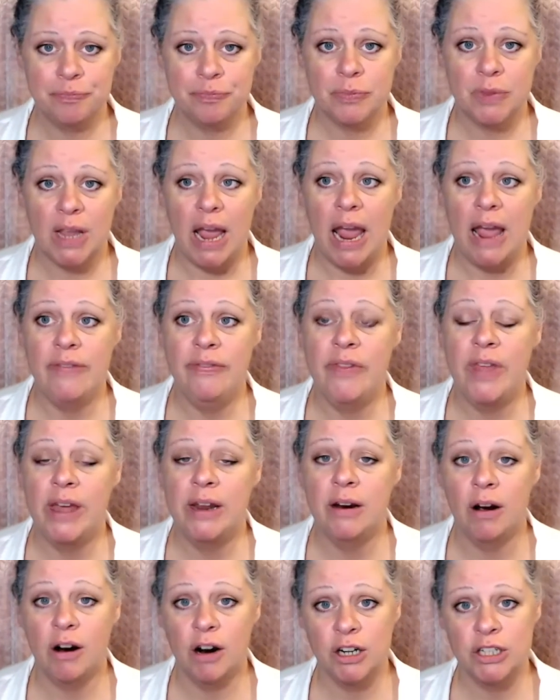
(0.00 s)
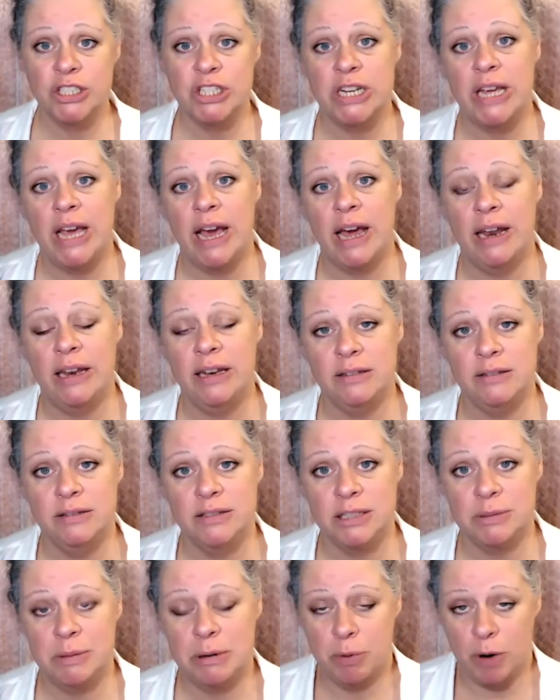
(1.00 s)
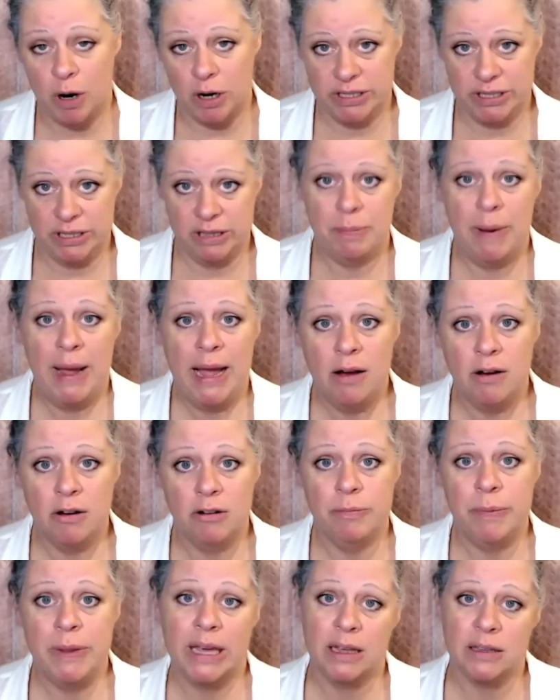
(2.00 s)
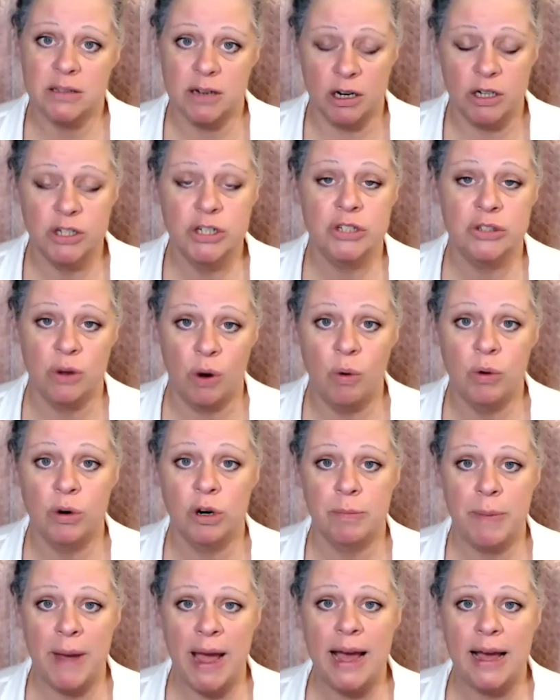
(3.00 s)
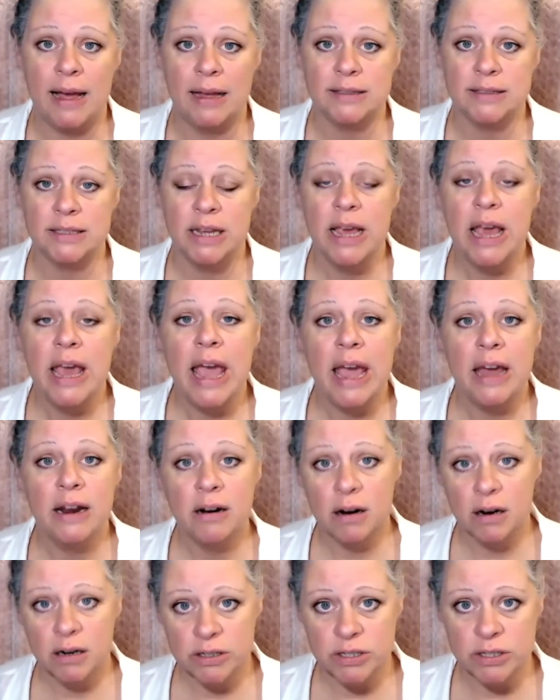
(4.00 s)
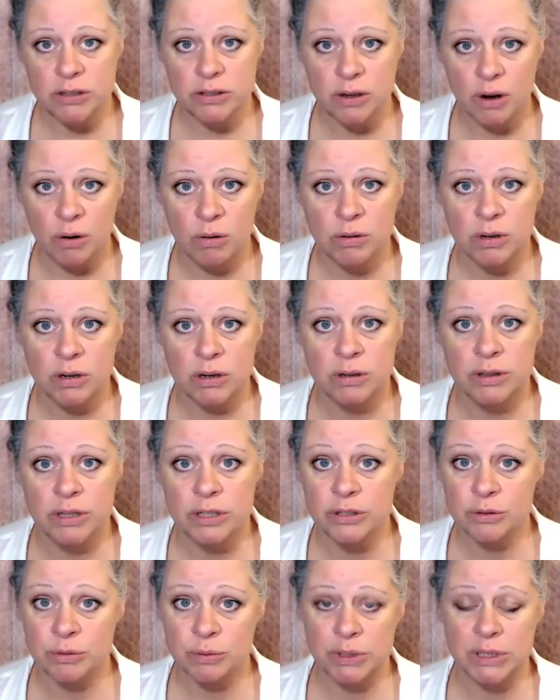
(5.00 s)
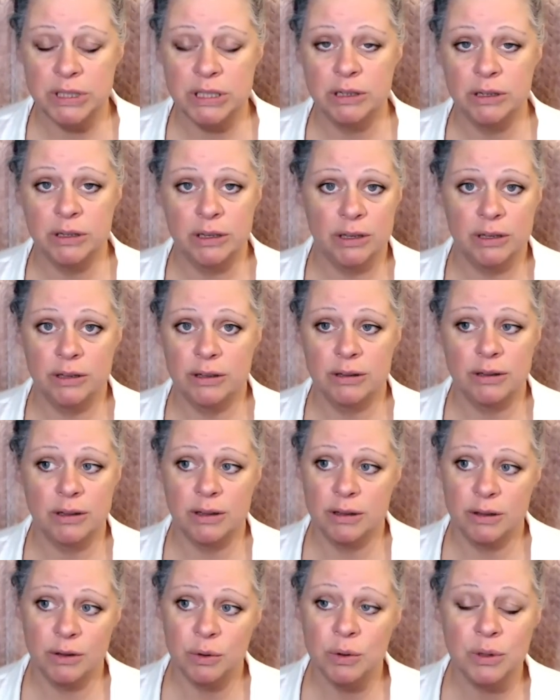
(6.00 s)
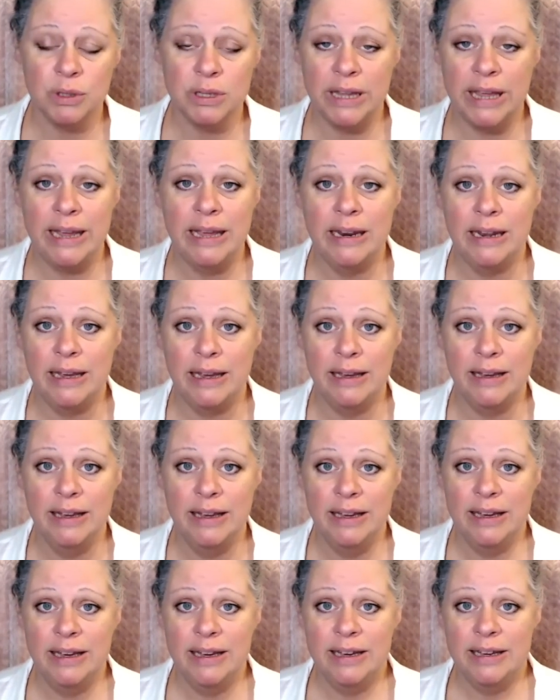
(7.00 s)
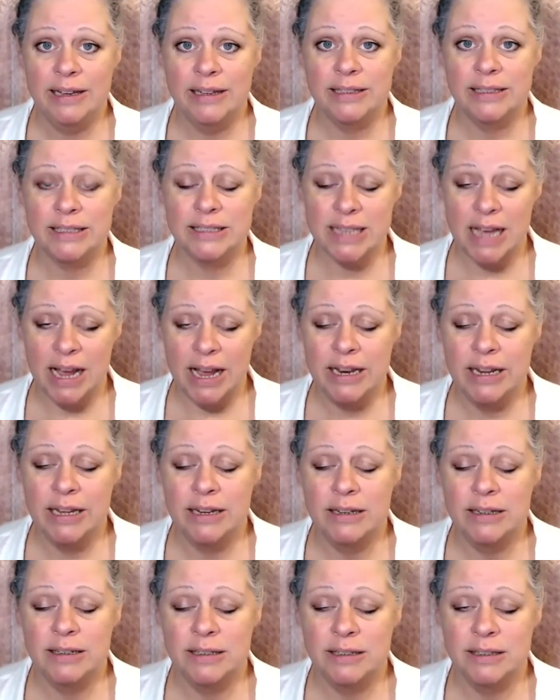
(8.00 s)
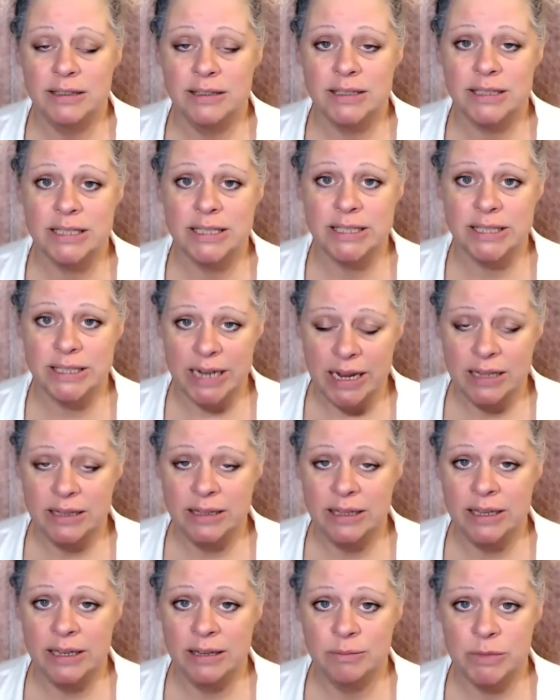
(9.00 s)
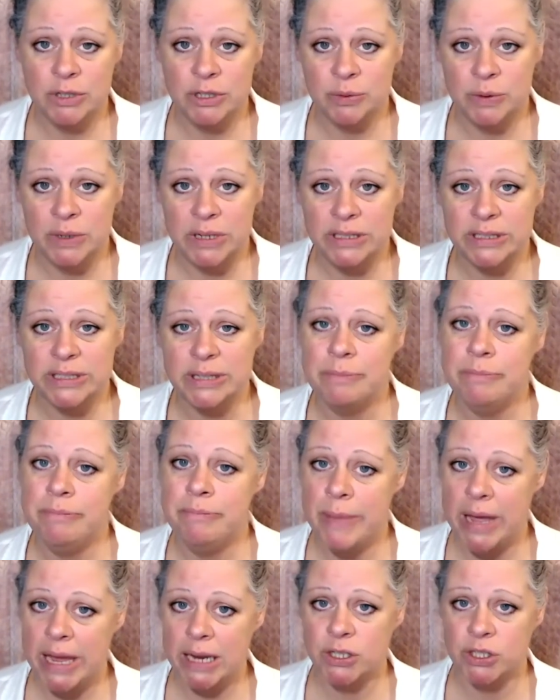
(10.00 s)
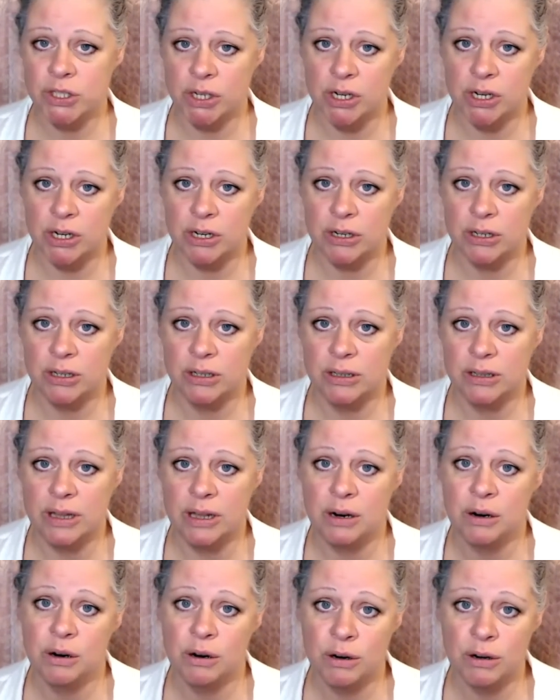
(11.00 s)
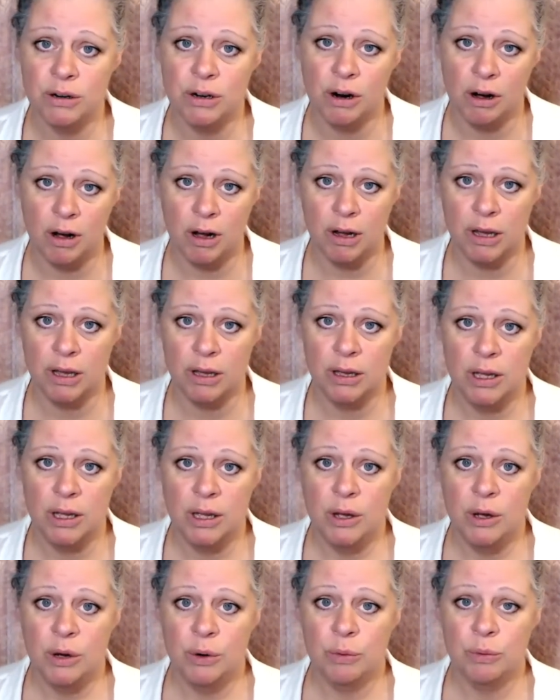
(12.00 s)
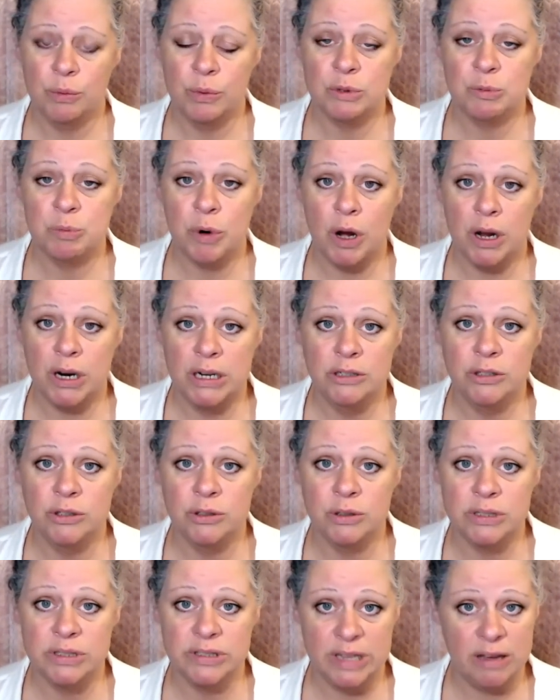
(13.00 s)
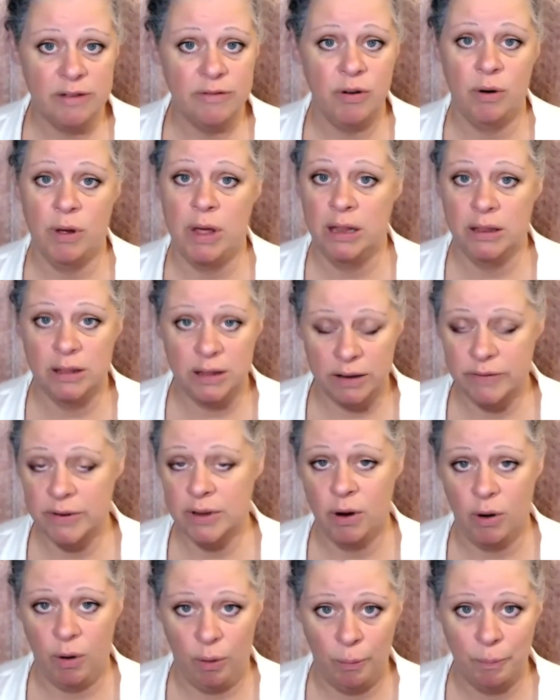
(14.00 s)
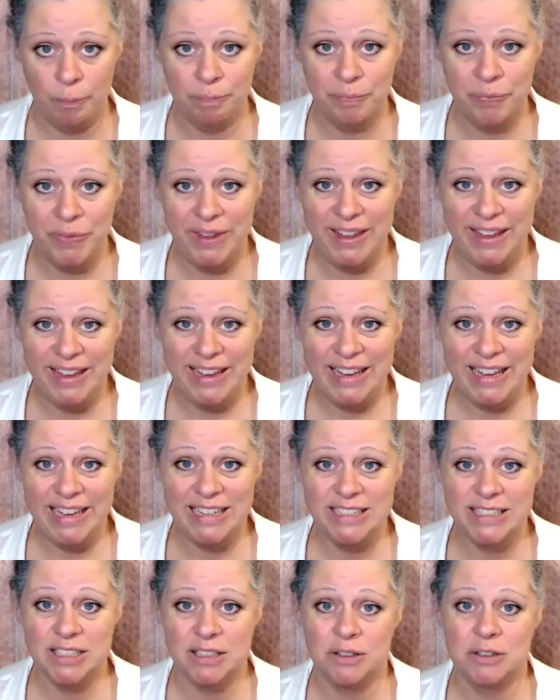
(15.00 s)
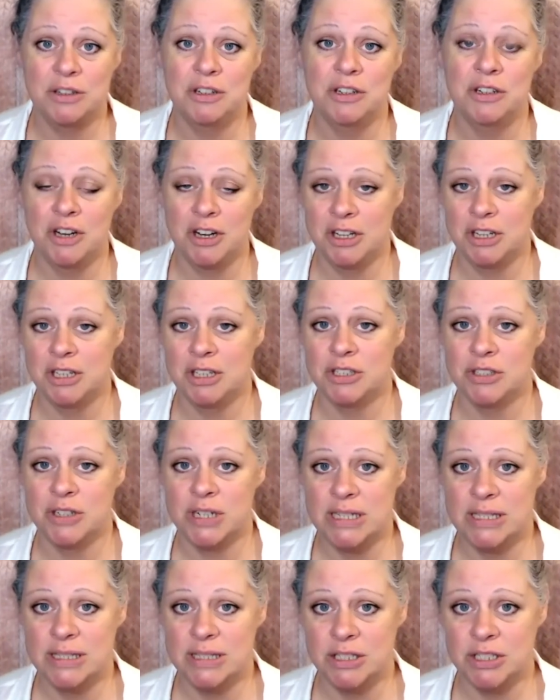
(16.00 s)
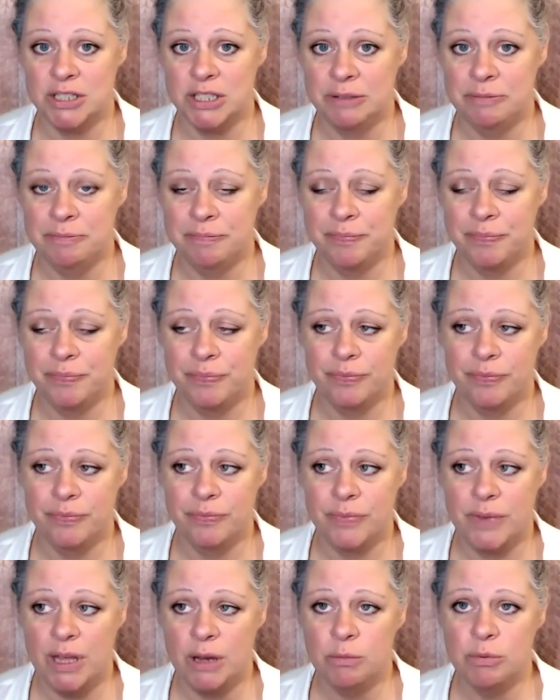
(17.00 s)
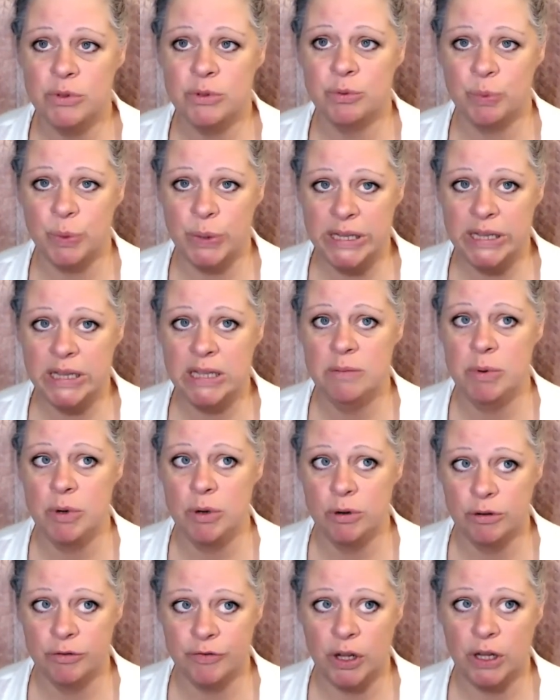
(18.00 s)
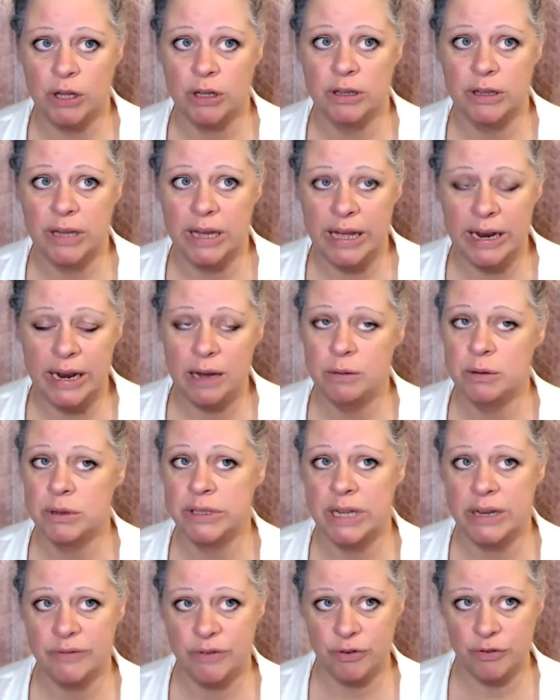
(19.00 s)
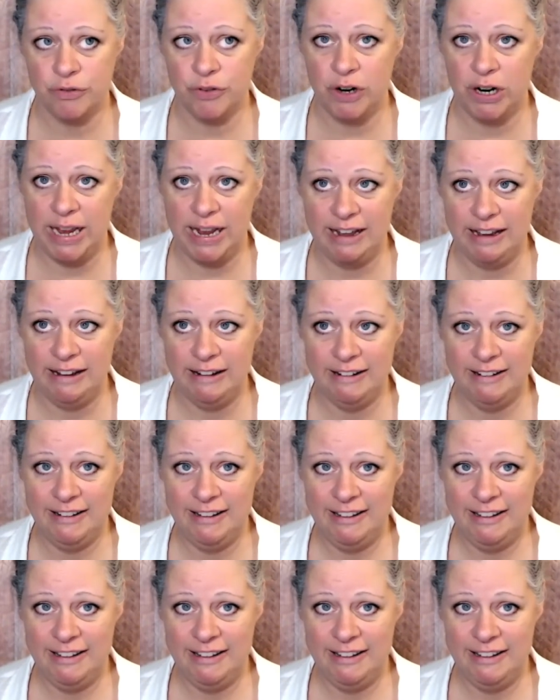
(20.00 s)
And then Archie had to be brought to the pound because Archie's owner passed. And Archie's owner, this really cool lady, decided to stay in the in-between to make sure that her dog was brought into a safe and loving home until her dog could transition. It was really beautiful, and I will never forget it.